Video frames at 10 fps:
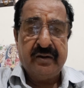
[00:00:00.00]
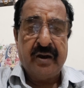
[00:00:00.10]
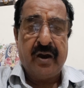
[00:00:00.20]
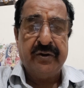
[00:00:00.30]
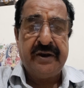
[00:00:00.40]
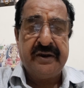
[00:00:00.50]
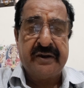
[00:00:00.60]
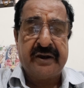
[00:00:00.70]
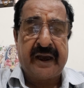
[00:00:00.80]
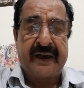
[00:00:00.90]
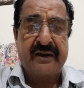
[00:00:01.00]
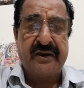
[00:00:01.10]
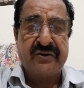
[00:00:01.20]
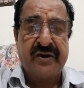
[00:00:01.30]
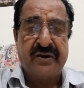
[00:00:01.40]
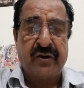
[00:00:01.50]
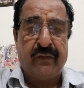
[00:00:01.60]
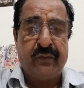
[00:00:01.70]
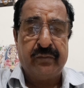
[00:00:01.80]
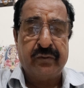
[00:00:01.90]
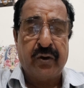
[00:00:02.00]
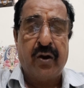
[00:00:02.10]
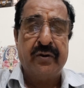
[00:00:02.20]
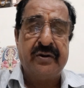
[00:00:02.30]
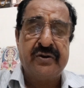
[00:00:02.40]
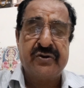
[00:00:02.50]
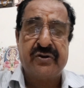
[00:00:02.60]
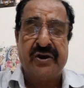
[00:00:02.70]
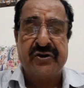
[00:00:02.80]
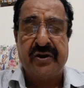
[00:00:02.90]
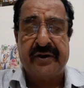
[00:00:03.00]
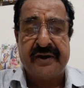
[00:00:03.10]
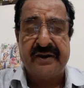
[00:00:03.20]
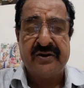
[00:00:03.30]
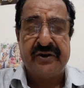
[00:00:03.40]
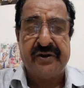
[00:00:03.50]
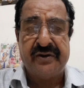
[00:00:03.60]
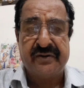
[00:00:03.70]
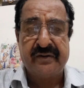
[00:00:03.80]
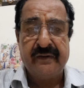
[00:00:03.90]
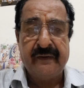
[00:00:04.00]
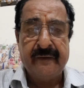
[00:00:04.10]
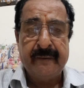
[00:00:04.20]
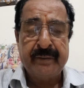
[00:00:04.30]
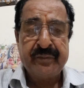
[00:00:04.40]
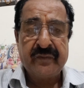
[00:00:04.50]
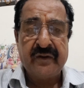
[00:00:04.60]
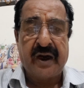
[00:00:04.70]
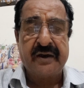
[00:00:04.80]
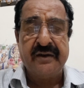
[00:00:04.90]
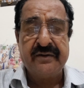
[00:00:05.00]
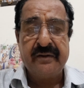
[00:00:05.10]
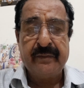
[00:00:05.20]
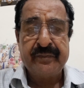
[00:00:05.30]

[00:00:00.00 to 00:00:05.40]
Now the characteristics of non-stationarity series, that is